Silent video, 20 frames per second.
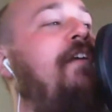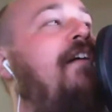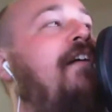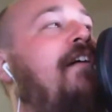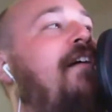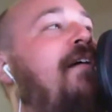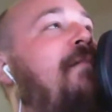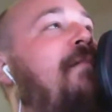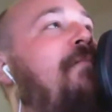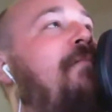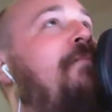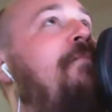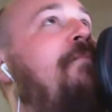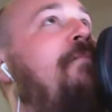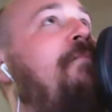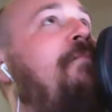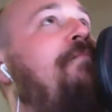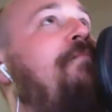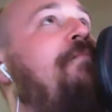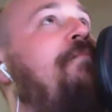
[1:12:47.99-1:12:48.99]

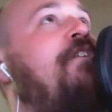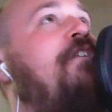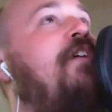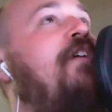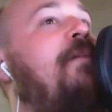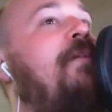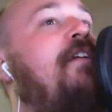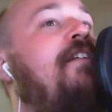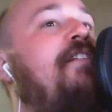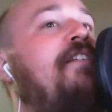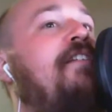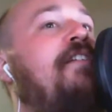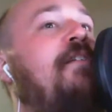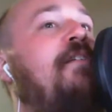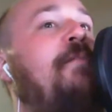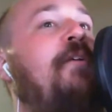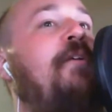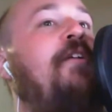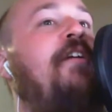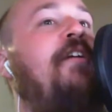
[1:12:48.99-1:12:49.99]
Coming into the
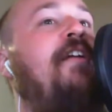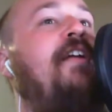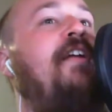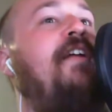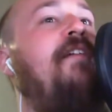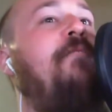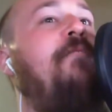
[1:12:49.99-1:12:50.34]
community,